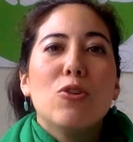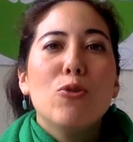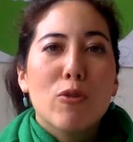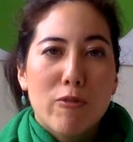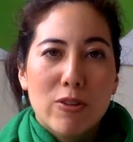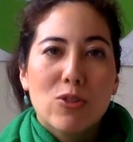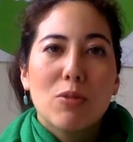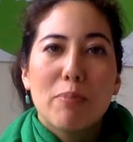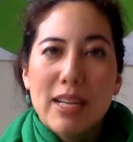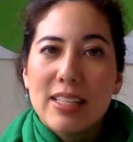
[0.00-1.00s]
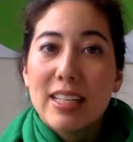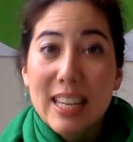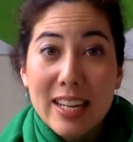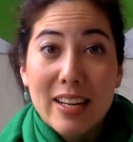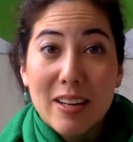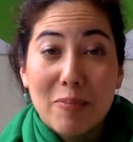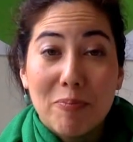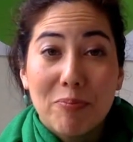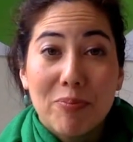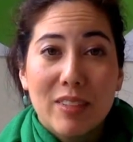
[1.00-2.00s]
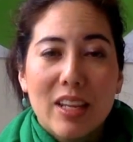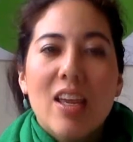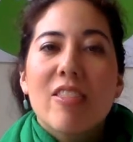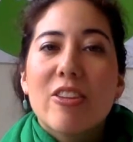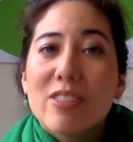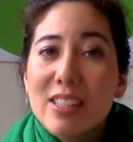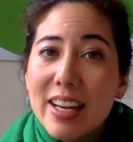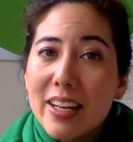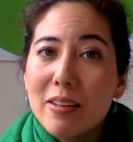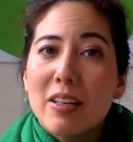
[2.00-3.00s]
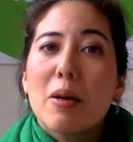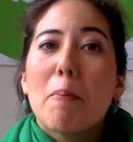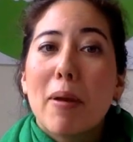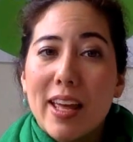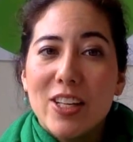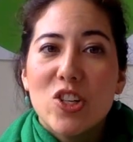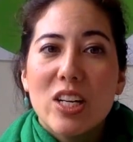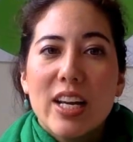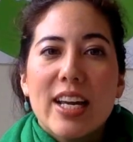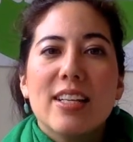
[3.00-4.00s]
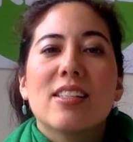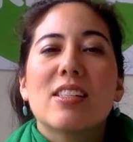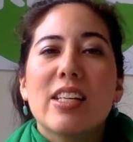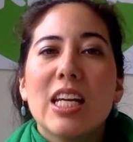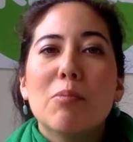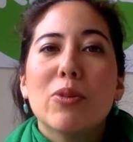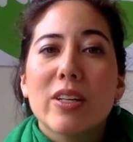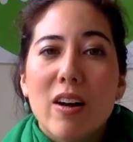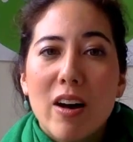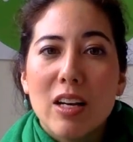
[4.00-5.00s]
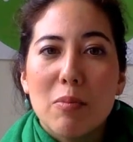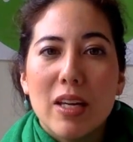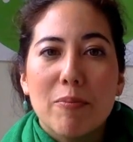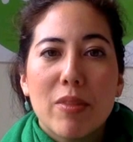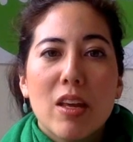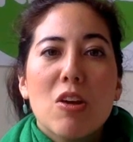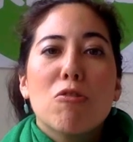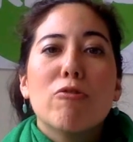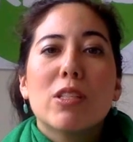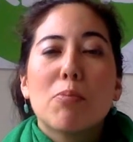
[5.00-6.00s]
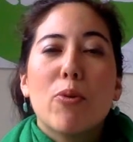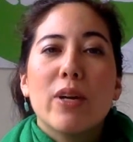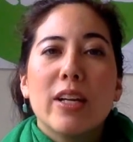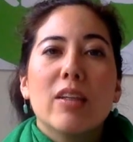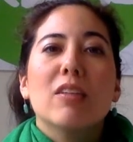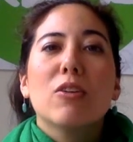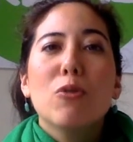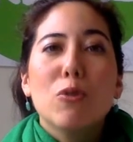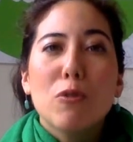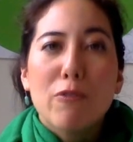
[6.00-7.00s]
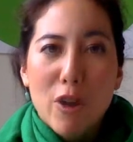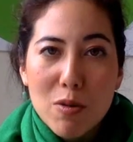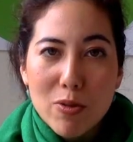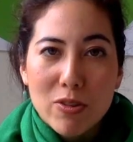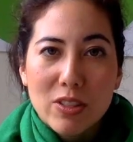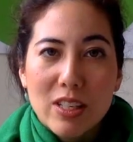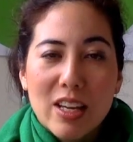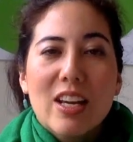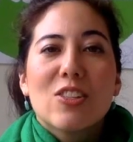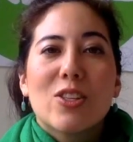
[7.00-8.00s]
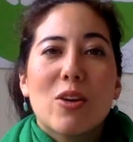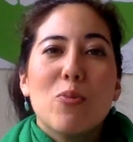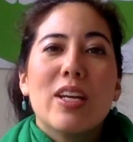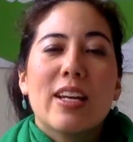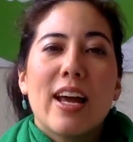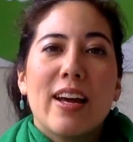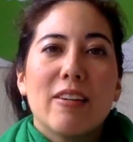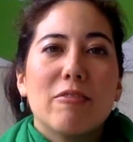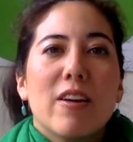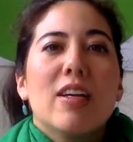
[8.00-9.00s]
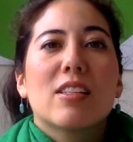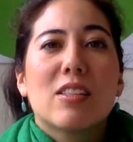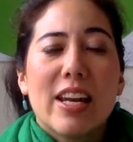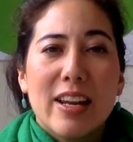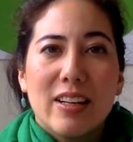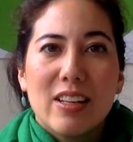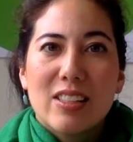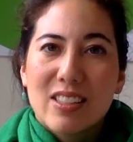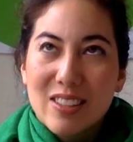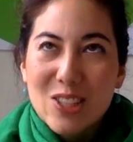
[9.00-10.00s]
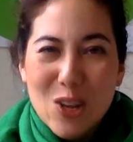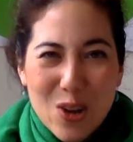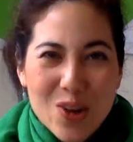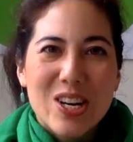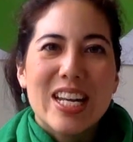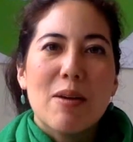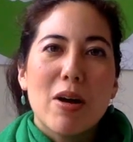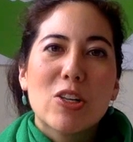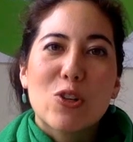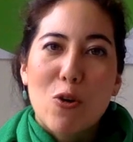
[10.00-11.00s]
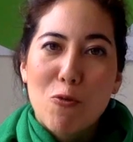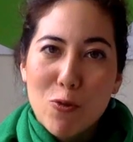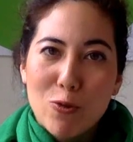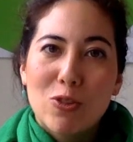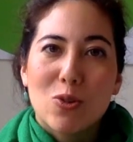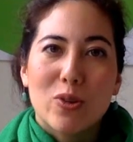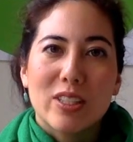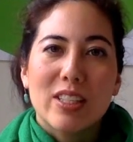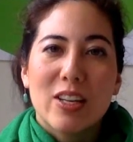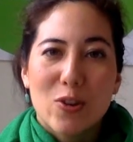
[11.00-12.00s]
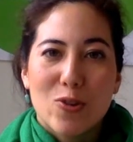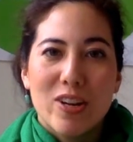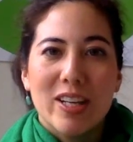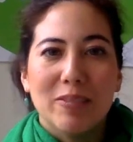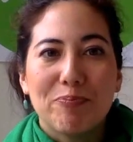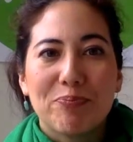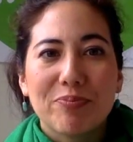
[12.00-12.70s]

universal basic income. Their second pledge is sustainable economy through supporting local farmers so that we can have security amongst our food source in Korea.